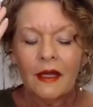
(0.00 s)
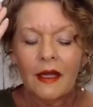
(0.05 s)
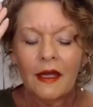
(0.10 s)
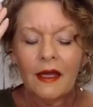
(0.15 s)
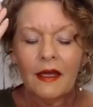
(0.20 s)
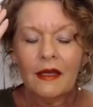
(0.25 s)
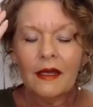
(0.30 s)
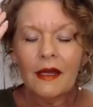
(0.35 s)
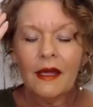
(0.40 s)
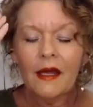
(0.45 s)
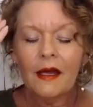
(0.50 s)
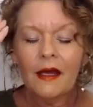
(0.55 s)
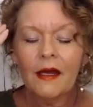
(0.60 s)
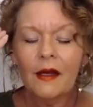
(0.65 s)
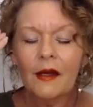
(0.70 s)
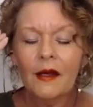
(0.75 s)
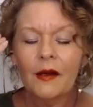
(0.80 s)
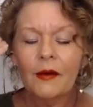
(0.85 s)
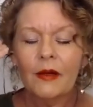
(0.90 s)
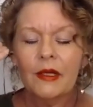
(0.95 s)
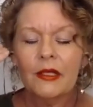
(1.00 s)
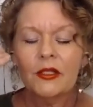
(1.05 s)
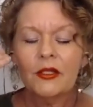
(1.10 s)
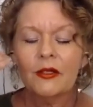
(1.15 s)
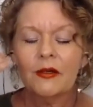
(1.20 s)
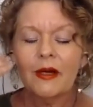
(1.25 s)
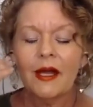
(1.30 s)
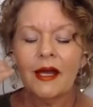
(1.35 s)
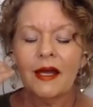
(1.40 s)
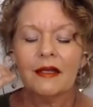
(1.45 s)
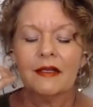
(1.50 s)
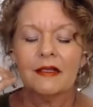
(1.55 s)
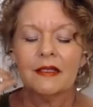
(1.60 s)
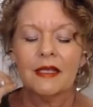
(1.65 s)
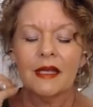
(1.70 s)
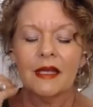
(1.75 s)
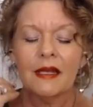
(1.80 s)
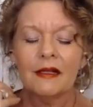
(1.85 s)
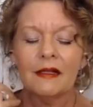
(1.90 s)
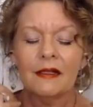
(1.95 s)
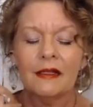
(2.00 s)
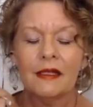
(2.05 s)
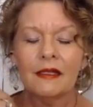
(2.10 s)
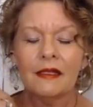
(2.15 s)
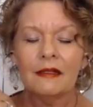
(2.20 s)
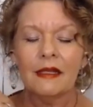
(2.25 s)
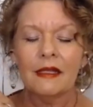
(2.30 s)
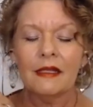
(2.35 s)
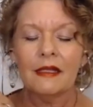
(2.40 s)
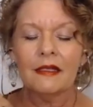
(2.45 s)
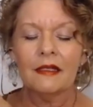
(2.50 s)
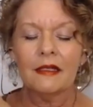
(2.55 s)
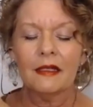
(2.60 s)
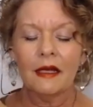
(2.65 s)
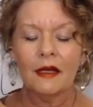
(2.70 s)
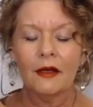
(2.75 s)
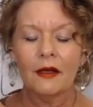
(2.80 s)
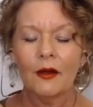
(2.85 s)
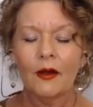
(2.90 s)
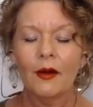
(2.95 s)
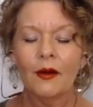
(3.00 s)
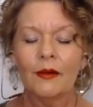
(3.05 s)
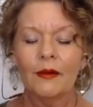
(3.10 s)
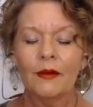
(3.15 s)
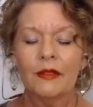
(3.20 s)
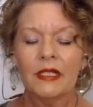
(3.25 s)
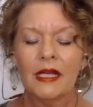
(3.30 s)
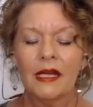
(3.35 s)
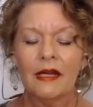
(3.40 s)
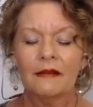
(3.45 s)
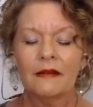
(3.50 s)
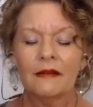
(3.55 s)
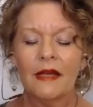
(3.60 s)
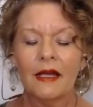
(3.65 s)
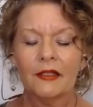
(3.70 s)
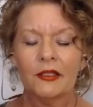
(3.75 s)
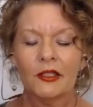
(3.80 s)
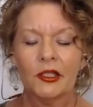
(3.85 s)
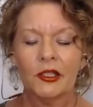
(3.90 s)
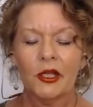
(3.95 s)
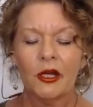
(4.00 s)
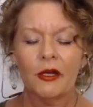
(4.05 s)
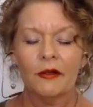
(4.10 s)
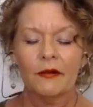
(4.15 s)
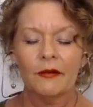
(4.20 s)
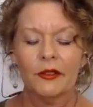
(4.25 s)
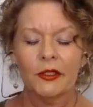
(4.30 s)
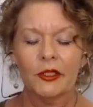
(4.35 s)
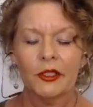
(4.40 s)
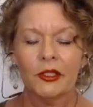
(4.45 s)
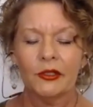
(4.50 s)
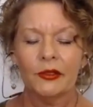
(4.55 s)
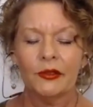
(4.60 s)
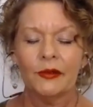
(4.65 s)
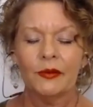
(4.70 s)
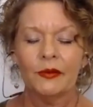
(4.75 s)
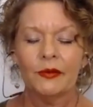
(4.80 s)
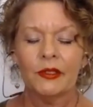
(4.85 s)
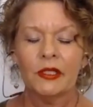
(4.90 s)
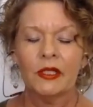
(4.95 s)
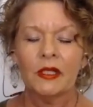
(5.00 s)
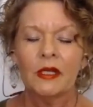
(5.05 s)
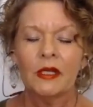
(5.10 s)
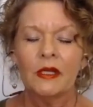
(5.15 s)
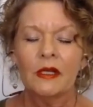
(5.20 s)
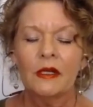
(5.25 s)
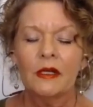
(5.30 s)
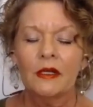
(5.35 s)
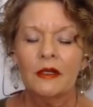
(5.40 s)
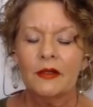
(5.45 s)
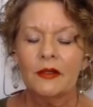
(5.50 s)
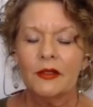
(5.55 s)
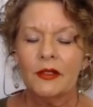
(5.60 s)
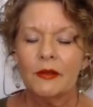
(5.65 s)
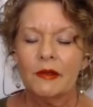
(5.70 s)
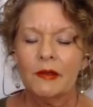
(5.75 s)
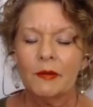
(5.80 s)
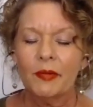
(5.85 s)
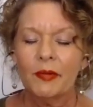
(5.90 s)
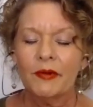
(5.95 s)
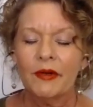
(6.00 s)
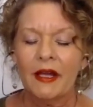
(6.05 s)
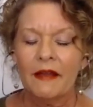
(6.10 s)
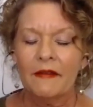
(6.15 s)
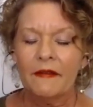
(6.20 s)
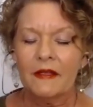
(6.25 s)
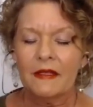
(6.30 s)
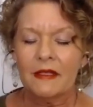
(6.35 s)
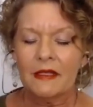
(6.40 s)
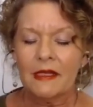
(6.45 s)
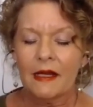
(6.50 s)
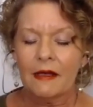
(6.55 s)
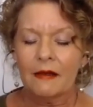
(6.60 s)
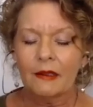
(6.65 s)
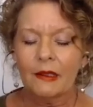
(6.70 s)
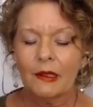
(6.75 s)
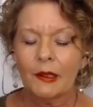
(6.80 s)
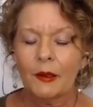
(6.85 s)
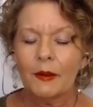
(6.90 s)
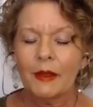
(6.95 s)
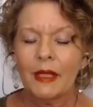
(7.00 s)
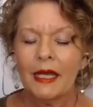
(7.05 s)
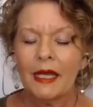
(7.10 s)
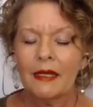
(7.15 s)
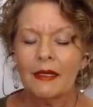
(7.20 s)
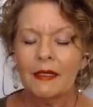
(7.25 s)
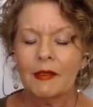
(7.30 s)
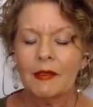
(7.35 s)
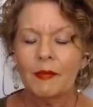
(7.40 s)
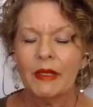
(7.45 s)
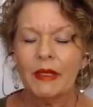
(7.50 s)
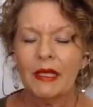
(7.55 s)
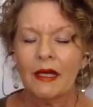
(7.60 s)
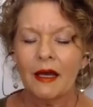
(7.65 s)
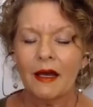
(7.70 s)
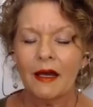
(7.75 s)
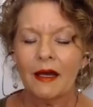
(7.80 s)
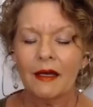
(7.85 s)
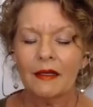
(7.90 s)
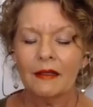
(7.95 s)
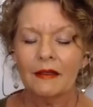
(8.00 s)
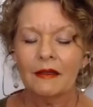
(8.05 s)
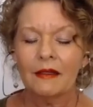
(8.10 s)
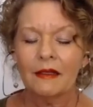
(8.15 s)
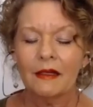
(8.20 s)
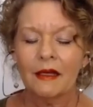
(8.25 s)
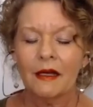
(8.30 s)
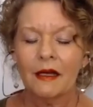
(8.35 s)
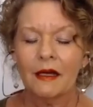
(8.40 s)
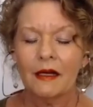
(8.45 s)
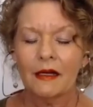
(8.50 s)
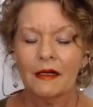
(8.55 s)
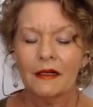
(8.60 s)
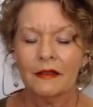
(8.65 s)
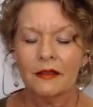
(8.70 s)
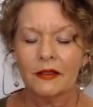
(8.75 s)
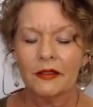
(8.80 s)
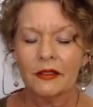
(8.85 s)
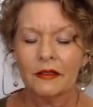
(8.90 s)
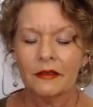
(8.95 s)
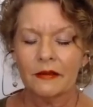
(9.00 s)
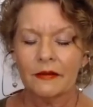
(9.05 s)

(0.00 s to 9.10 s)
And now as you're exhaling, let it go down that chakra chute. So the breath is now located behind the heart.